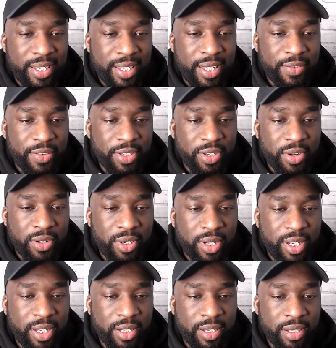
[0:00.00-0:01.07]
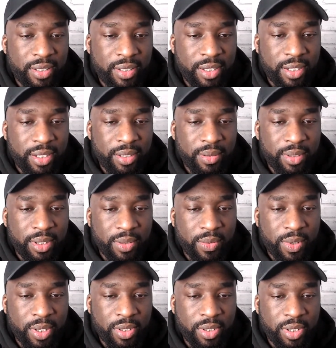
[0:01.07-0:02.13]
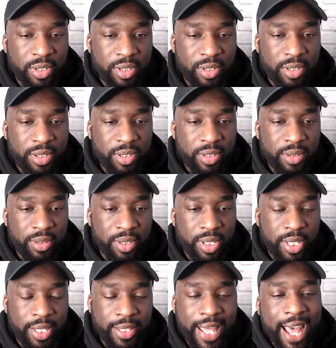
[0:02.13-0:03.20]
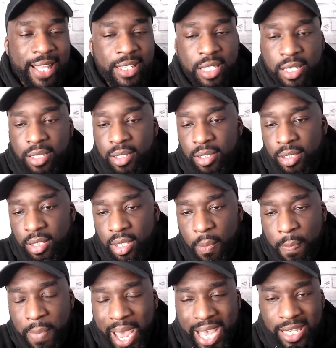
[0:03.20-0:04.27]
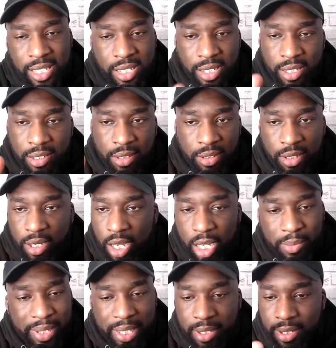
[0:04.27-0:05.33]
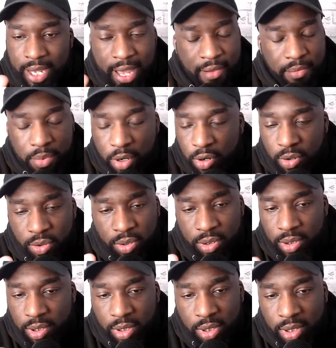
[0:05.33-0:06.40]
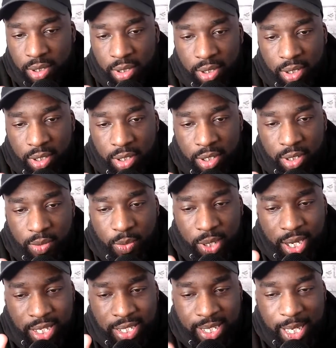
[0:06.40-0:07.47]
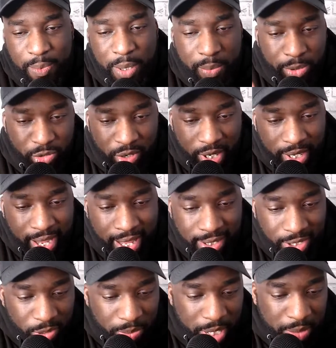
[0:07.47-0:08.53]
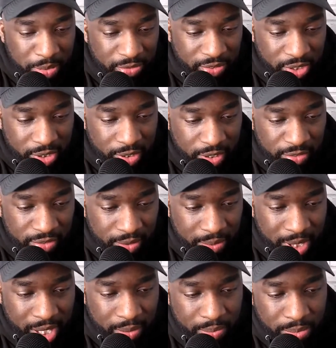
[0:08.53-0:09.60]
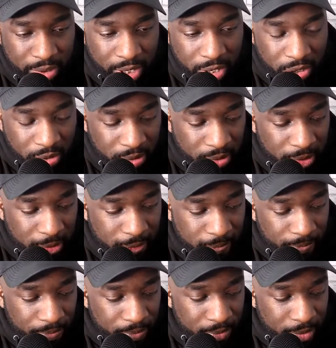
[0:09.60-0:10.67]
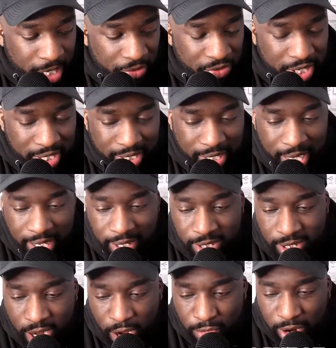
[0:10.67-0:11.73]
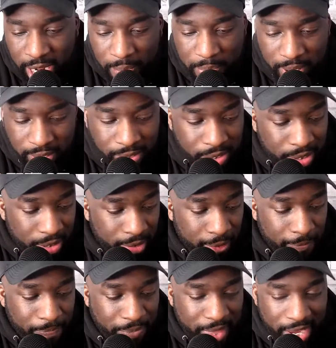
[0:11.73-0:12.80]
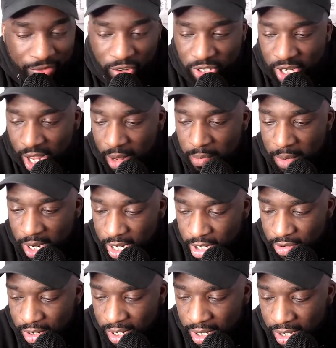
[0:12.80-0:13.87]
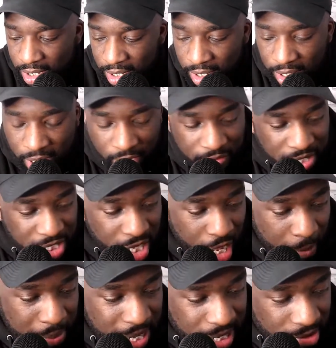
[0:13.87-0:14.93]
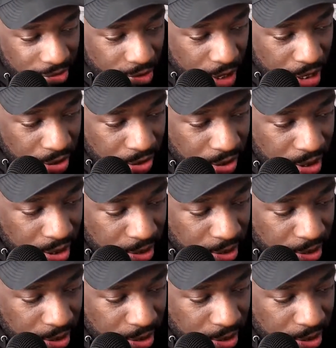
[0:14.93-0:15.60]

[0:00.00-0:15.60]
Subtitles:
If I don't like content, I'm gonna watch it. That's the best comment, bro. When I see people trying to cancel people for stuff, I'm like, bro, if this geezer's not a rapist, if he's not a murderer, if he's not a pedophile,